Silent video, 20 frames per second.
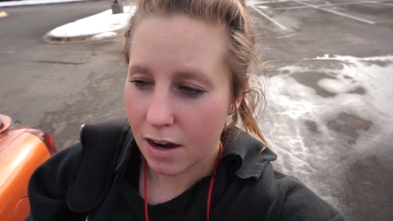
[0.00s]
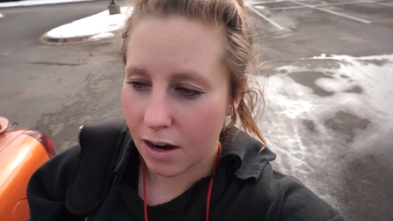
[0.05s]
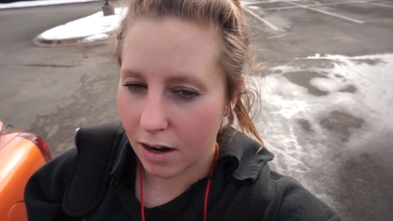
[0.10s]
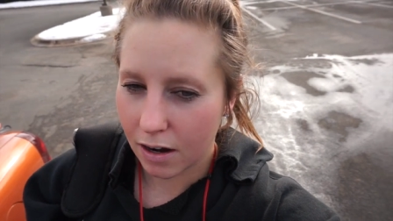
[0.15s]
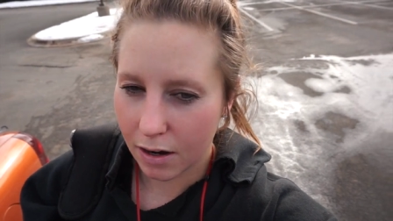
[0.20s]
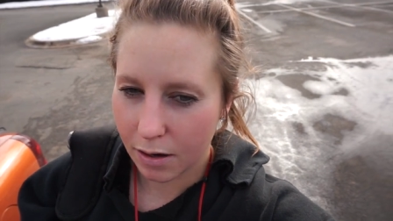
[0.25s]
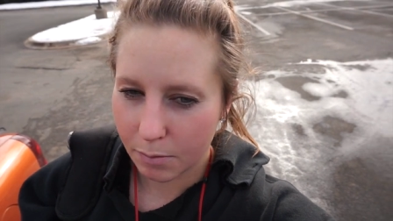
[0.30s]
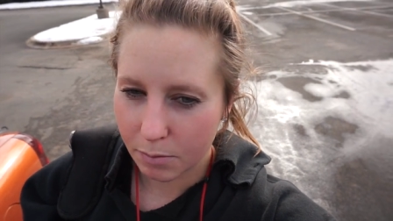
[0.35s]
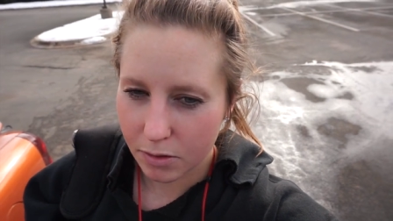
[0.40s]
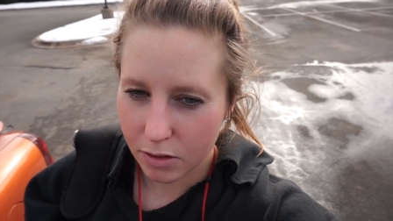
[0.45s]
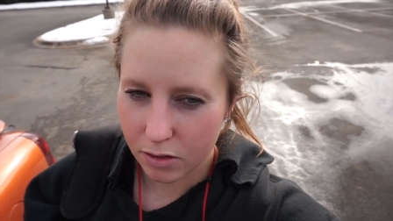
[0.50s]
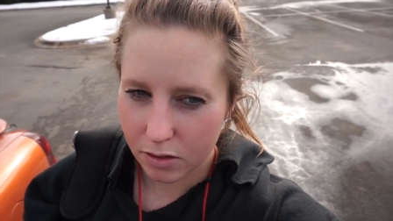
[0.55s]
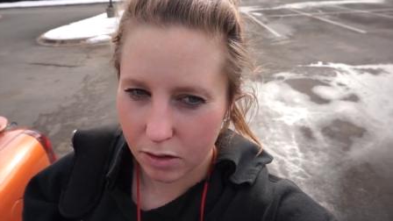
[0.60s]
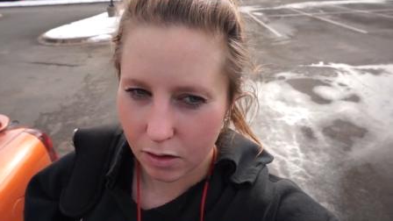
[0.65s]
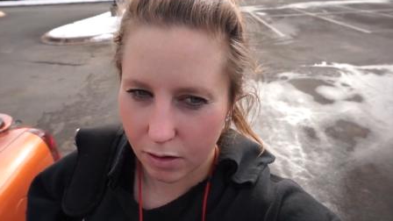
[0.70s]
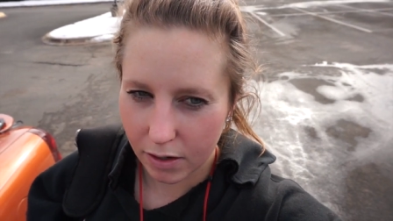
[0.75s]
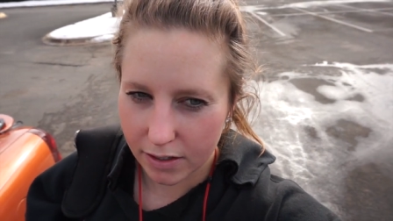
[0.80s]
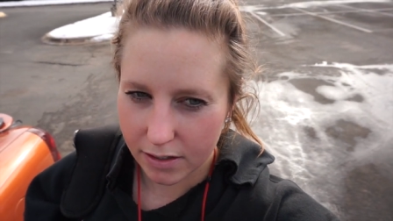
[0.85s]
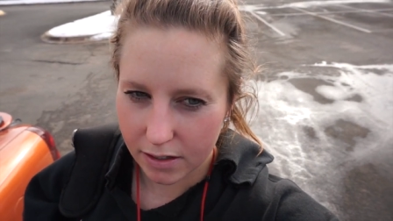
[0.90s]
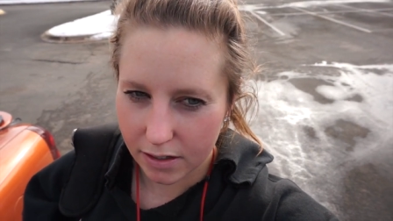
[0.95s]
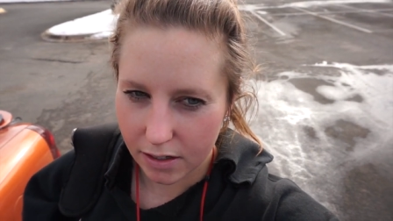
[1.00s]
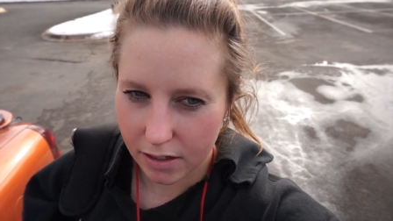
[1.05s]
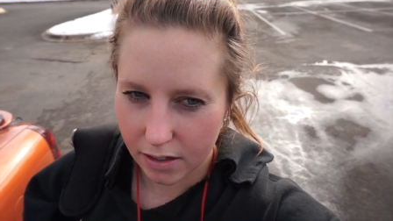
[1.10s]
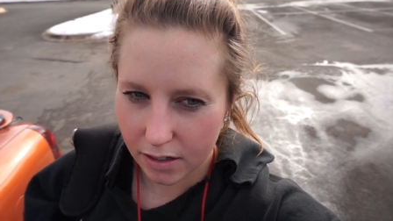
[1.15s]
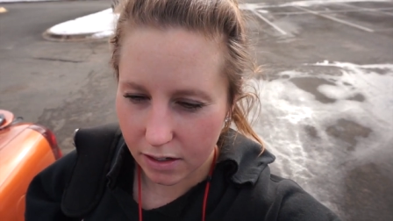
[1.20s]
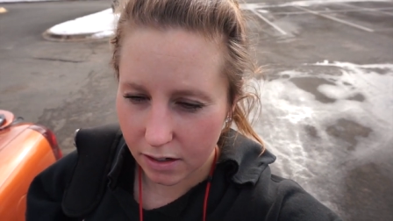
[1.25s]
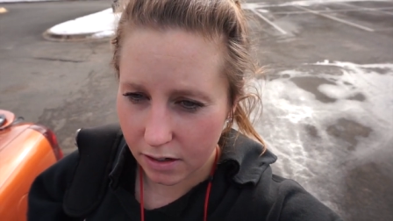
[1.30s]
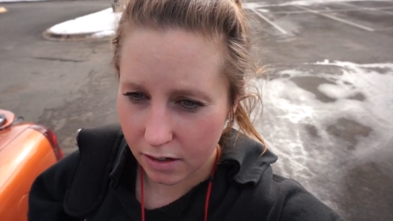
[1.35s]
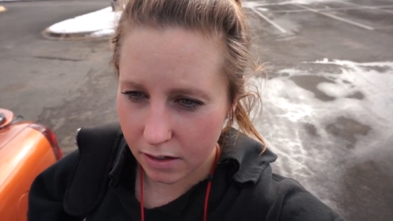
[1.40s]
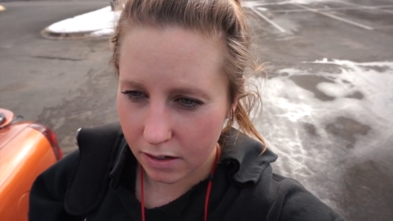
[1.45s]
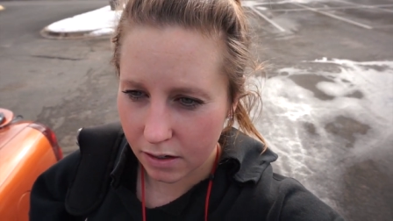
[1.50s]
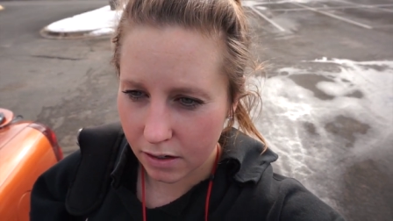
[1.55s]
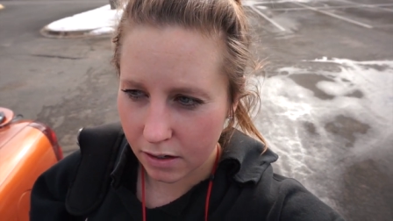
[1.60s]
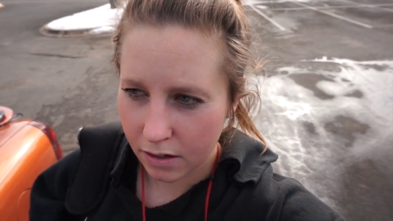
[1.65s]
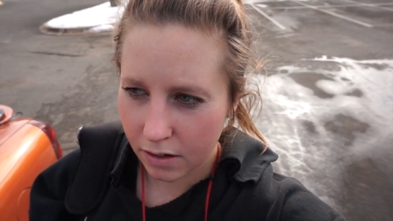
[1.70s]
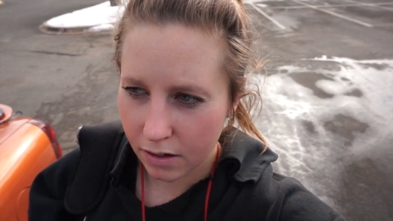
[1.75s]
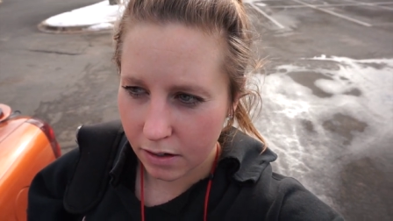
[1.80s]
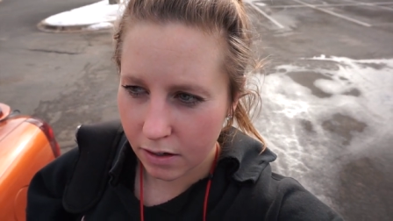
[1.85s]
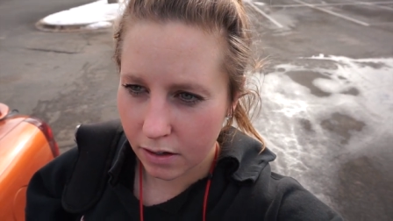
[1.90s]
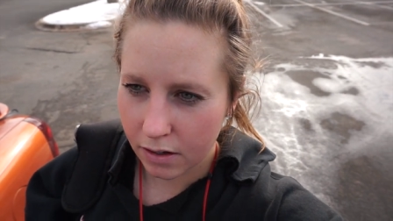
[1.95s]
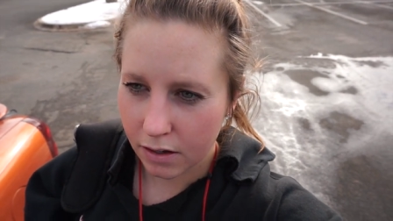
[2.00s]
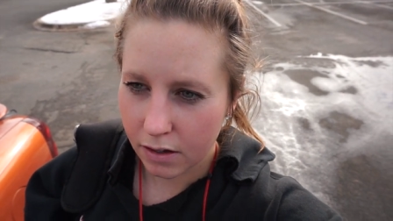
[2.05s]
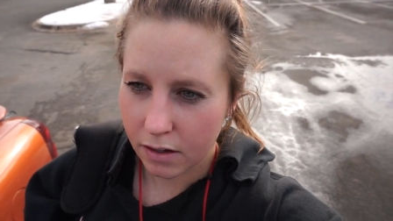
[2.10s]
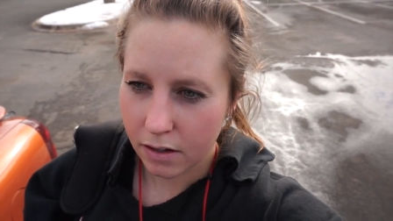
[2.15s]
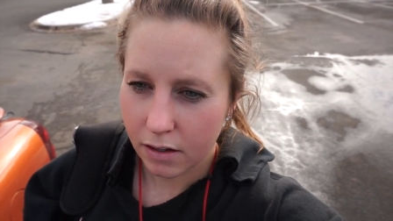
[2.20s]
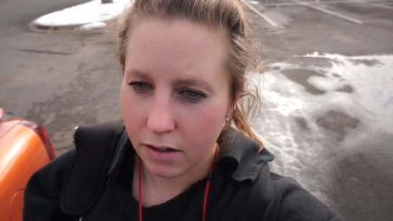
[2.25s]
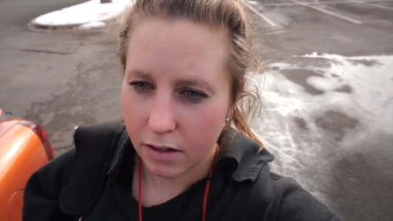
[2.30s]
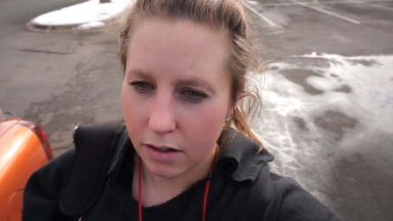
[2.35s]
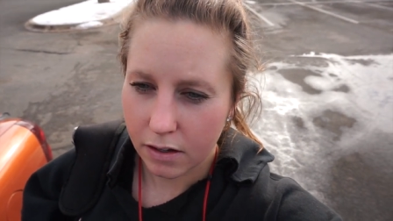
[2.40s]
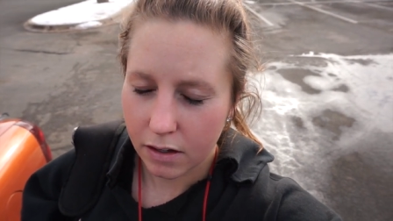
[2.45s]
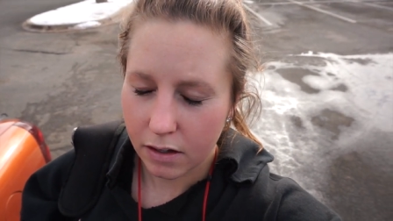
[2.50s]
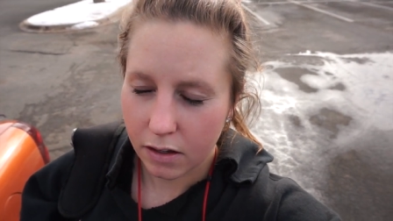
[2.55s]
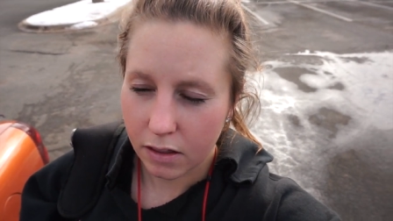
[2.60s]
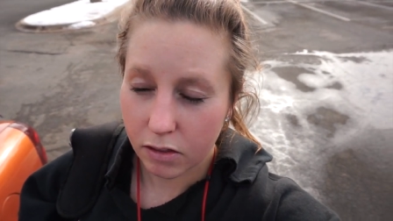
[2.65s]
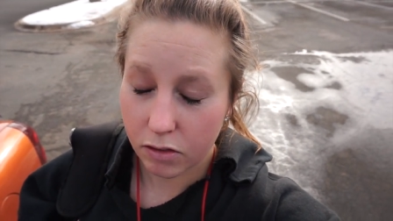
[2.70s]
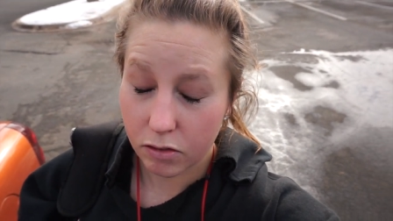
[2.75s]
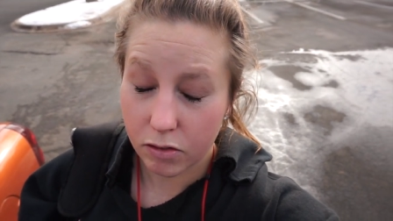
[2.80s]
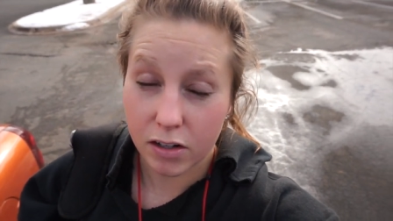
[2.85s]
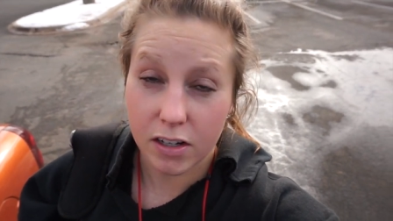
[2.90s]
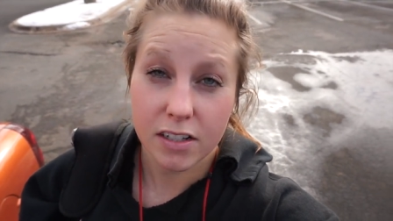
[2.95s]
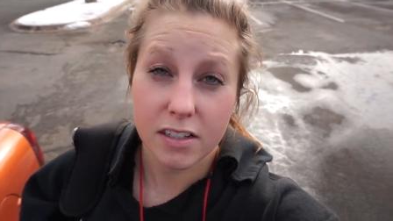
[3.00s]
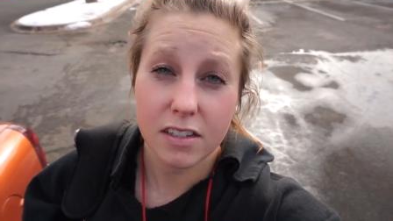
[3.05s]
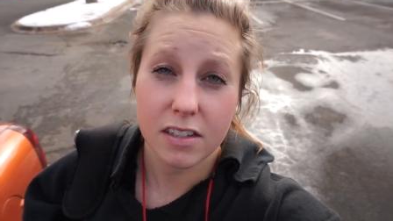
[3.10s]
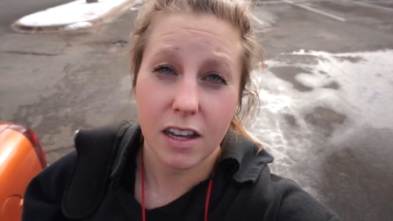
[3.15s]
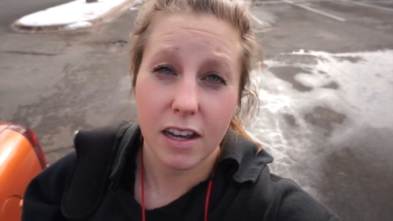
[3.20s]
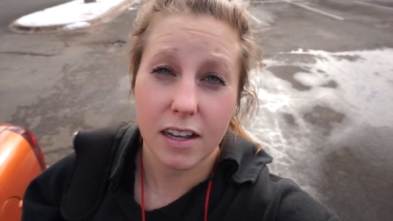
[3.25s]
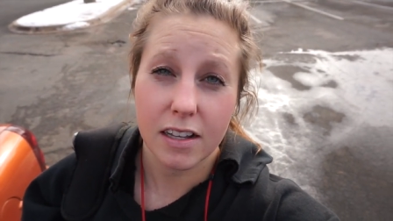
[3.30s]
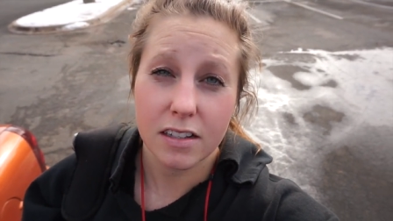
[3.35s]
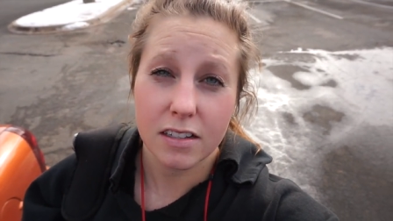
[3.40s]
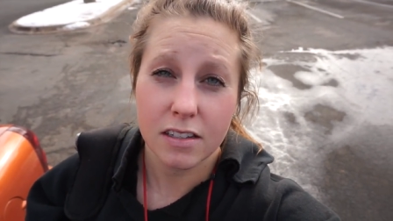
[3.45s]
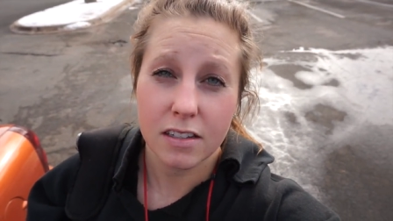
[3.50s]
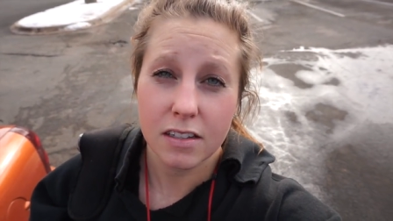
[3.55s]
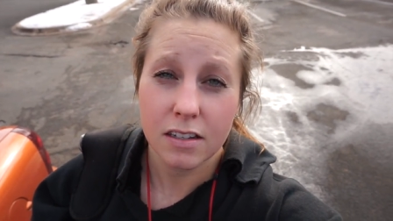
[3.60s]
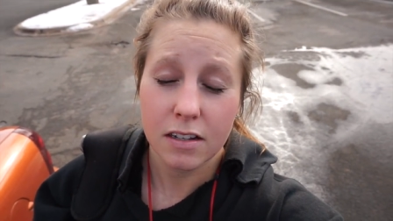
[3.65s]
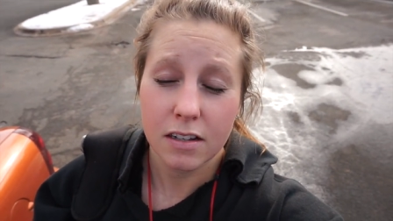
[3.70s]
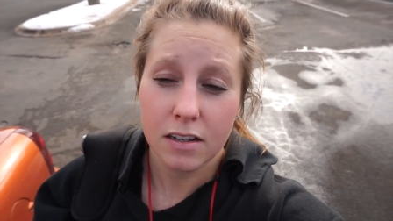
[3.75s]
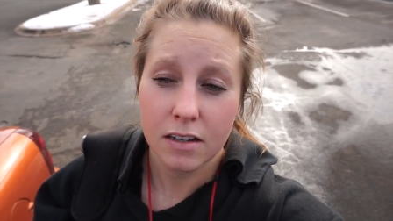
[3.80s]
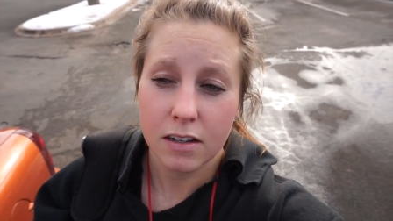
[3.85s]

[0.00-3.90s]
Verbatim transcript: Um, so I did three sets